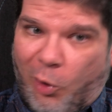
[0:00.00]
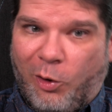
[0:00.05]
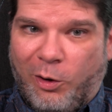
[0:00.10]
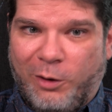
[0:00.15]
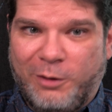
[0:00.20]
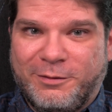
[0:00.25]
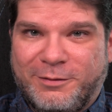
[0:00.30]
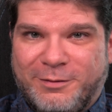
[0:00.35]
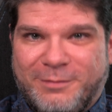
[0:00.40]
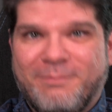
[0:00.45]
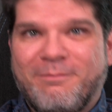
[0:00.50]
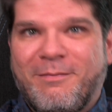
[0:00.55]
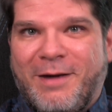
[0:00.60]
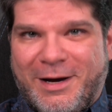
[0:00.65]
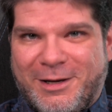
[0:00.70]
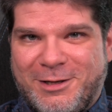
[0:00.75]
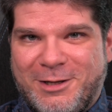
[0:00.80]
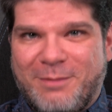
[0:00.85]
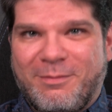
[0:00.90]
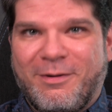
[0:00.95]
on
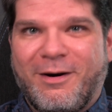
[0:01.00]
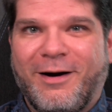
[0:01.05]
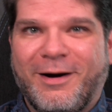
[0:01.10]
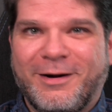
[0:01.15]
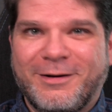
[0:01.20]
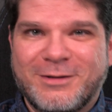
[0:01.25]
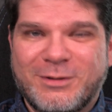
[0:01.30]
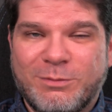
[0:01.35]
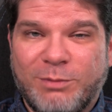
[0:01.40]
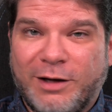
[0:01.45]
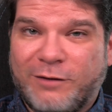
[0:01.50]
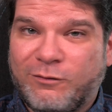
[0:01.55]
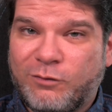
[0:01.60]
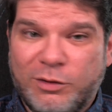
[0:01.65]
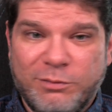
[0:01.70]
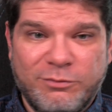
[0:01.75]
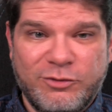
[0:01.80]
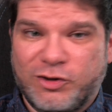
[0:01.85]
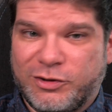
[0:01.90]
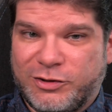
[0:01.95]
My Deep Guide this platform.